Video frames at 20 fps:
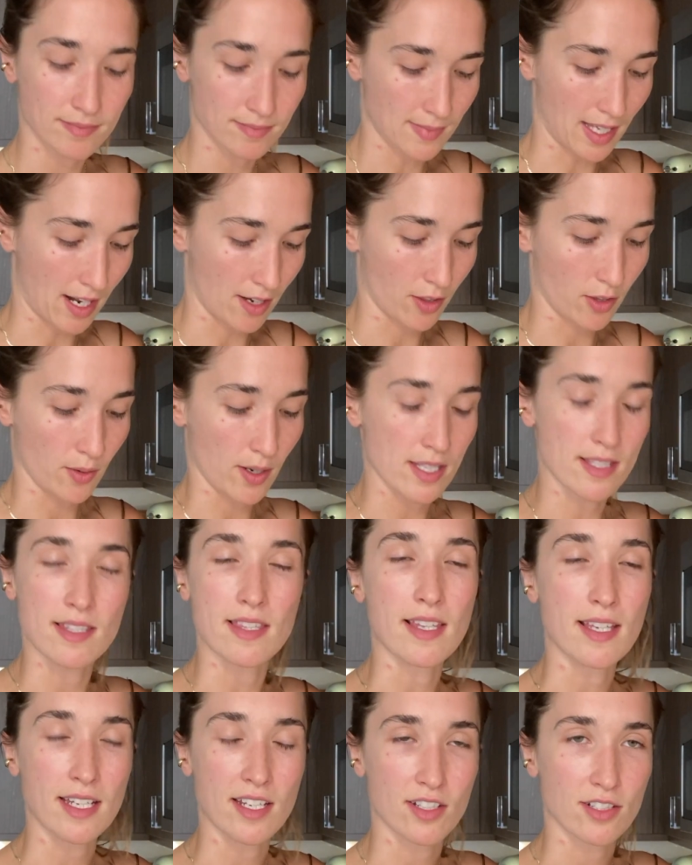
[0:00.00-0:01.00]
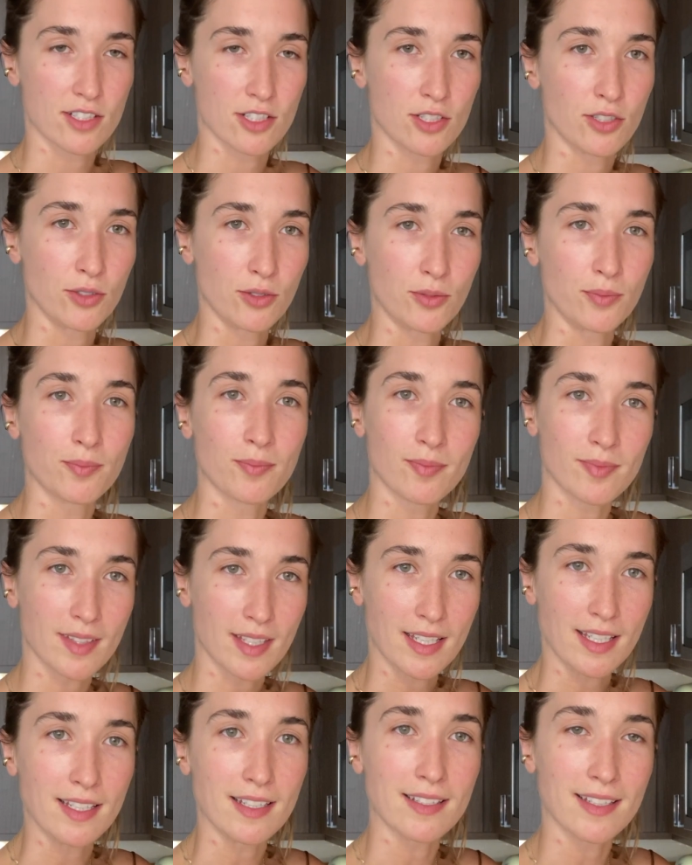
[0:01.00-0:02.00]
out of the rest of the year to
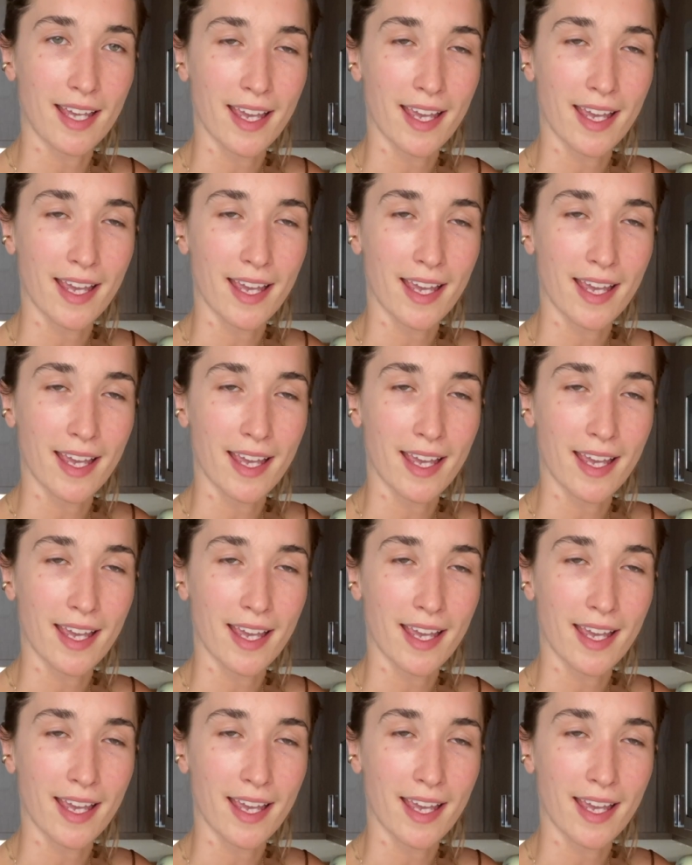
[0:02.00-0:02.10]
eat